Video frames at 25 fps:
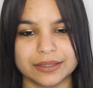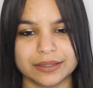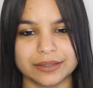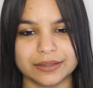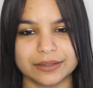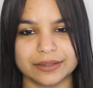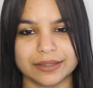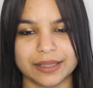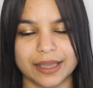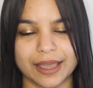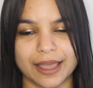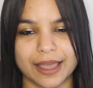
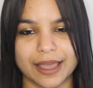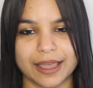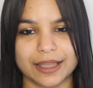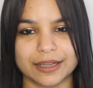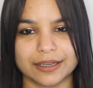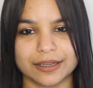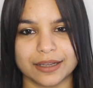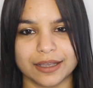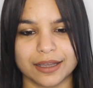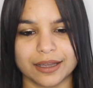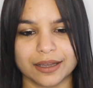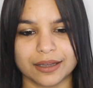
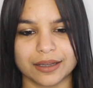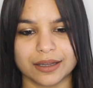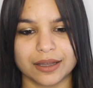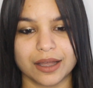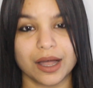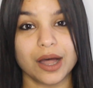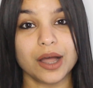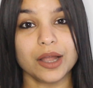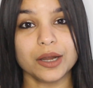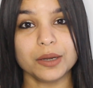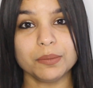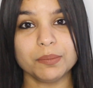that
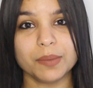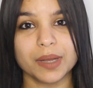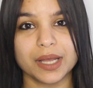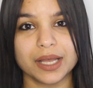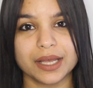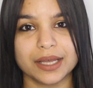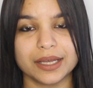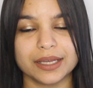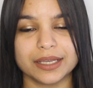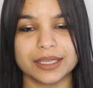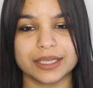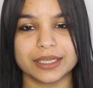
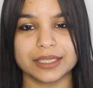karma,